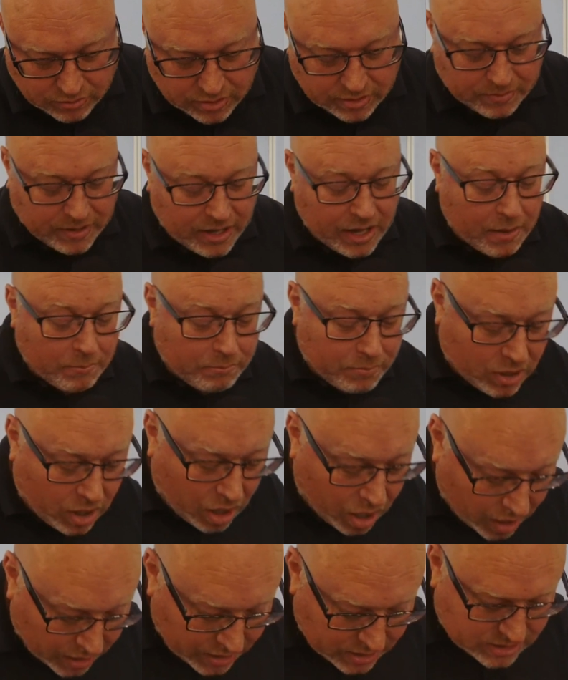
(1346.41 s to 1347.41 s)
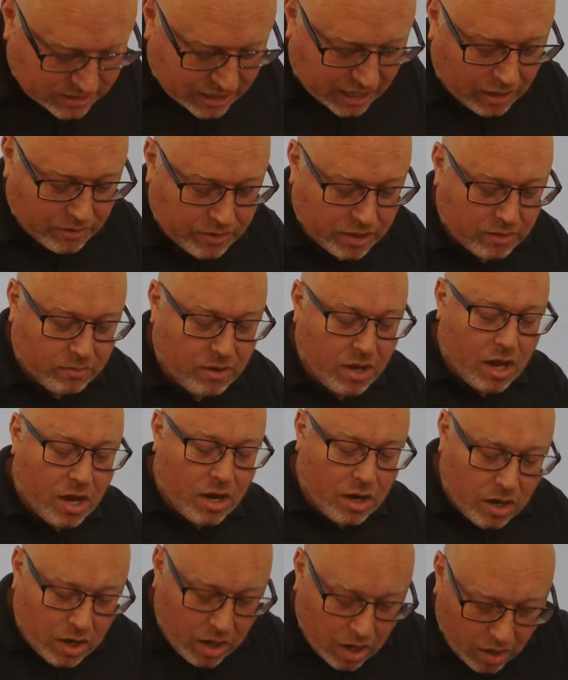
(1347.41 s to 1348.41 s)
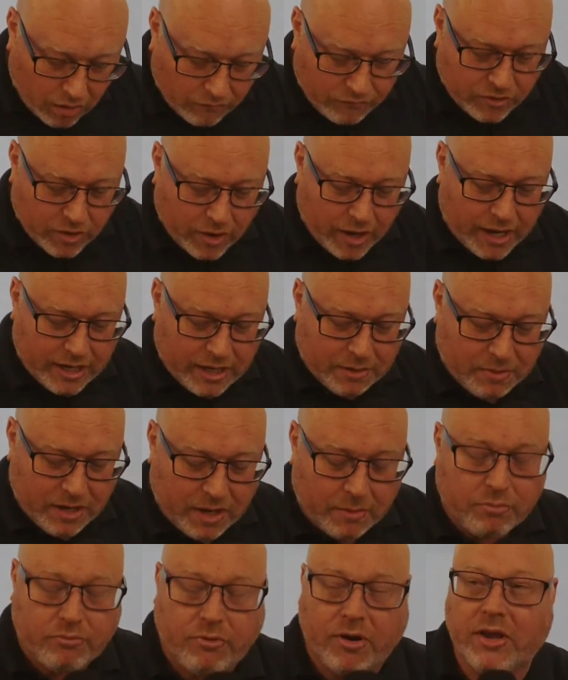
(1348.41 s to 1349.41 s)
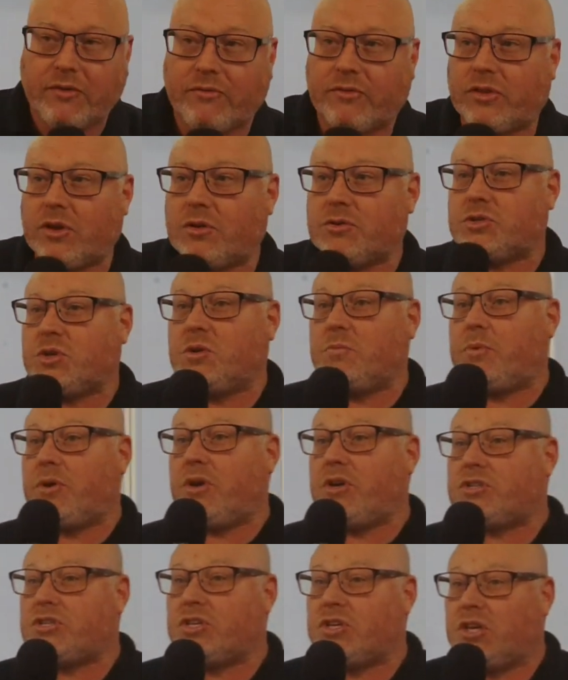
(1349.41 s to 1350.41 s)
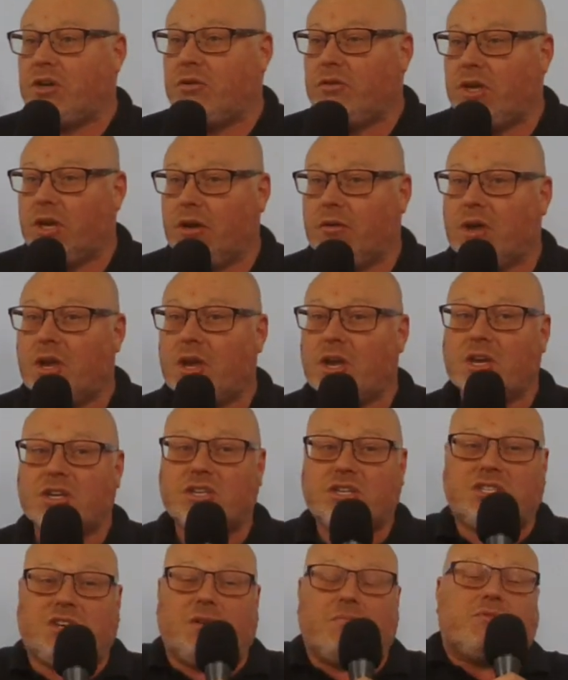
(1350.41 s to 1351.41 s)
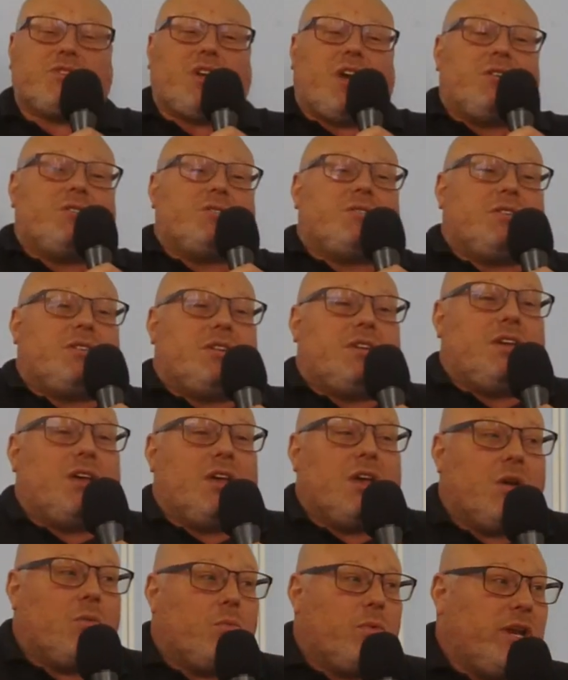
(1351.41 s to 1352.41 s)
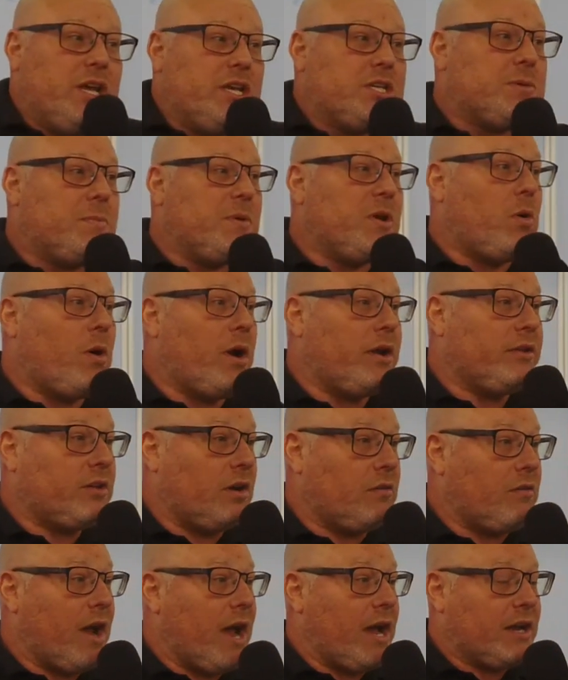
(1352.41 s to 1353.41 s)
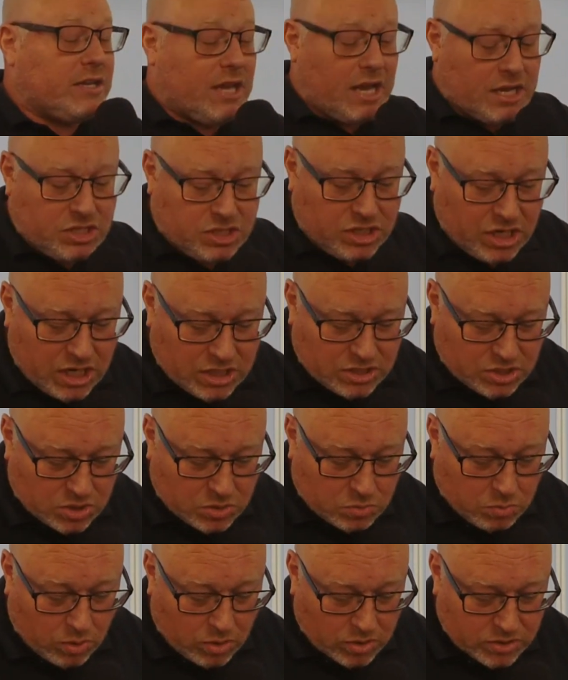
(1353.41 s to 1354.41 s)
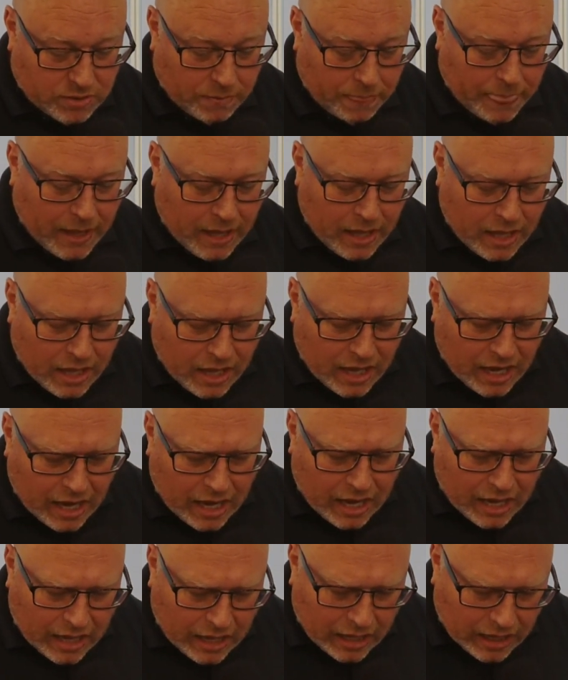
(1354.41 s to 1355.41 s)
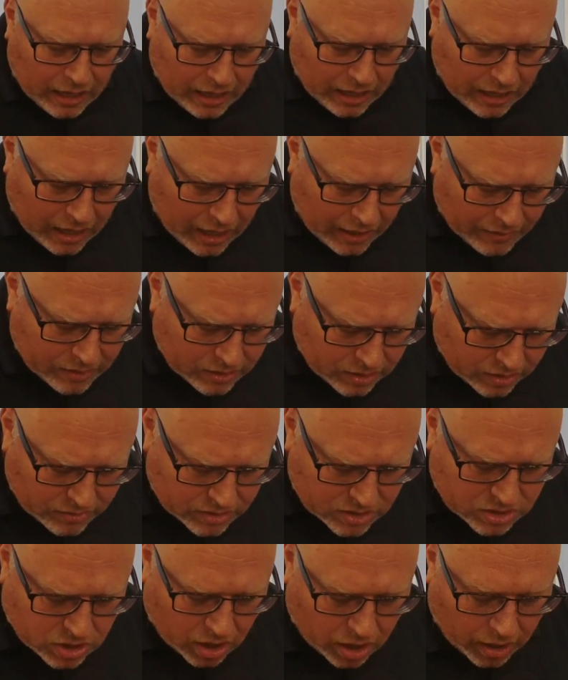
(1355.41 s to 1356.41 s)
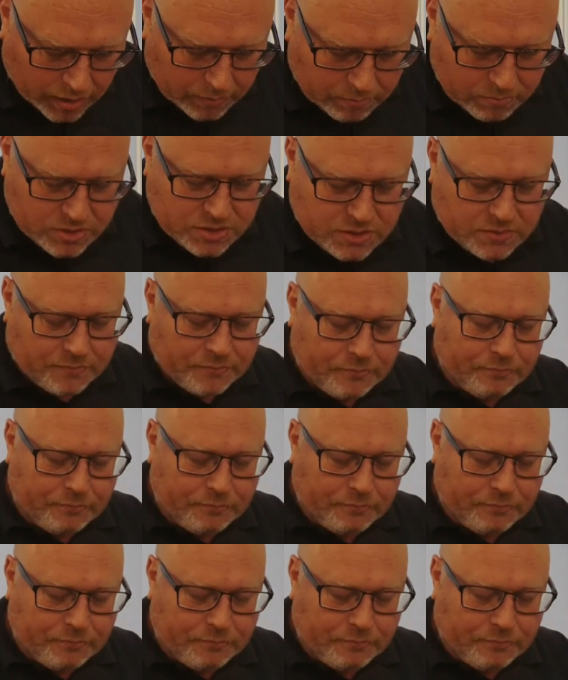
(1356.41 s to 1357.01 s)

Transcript: enemy. But I tell you, love your enemy and pray for those who persecute you. So sometimes we need to be quite direct, as Jesus was. And then other times,